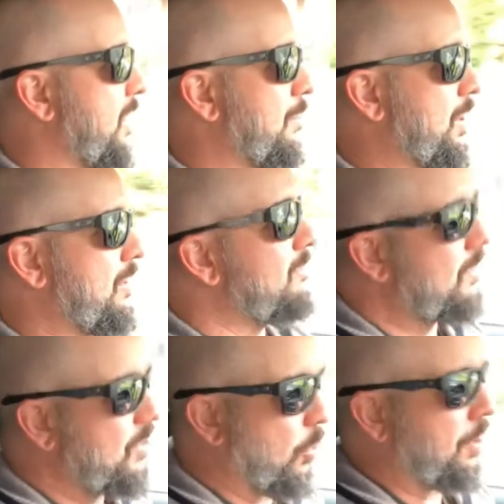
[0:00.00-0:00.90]
but
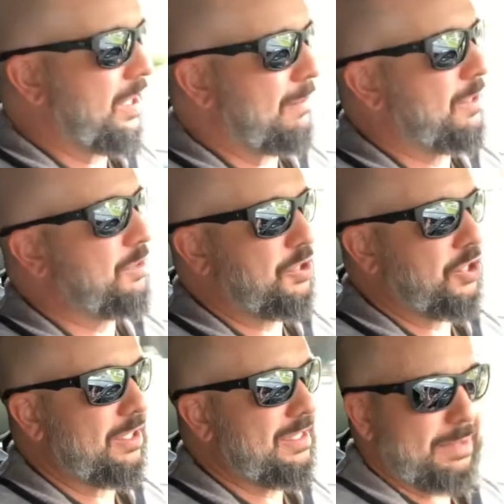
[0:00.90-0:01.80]
torque numbers, which
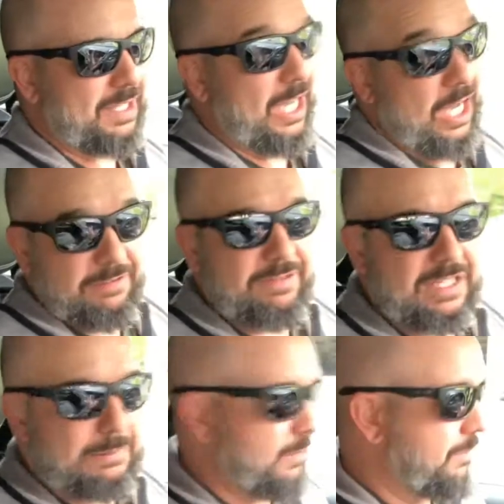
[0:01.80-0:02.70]
are typically
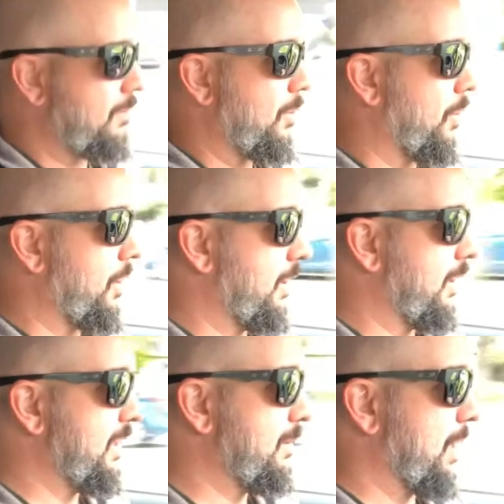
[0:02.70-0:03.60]
unavailable for
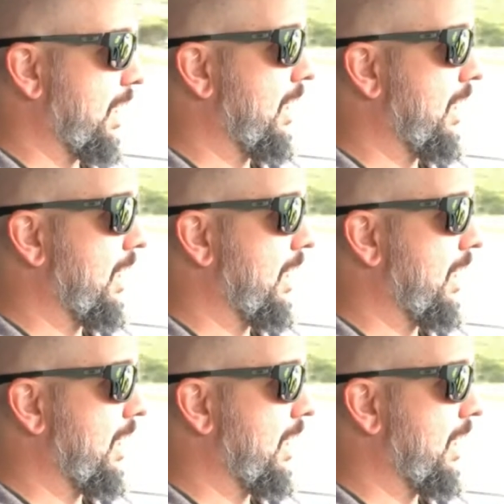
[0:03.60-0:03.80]
these plug-in